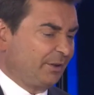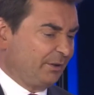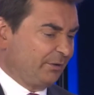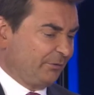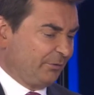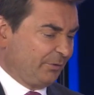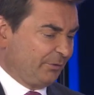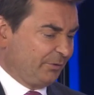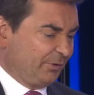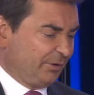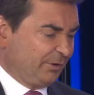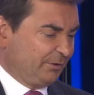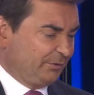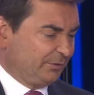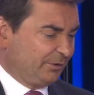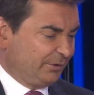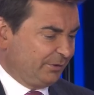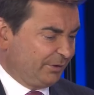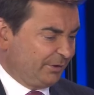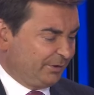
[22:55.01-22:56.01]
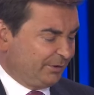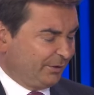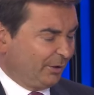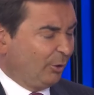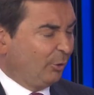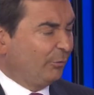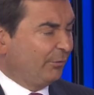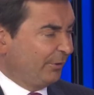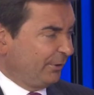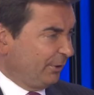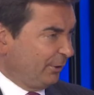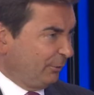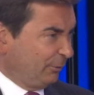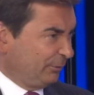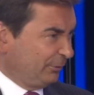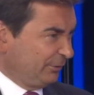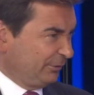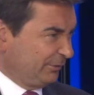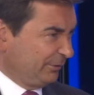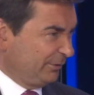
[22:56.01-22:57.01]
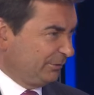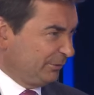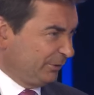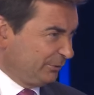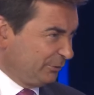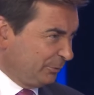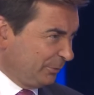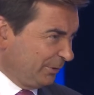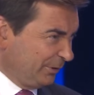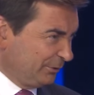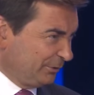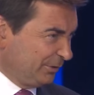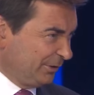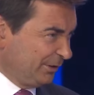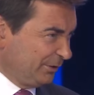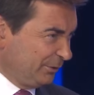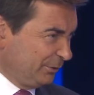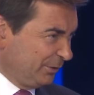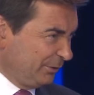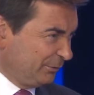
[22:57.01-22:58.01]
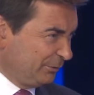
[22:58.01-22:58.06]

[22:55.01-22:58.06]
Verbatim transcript: of these the overdose situation that you've oh,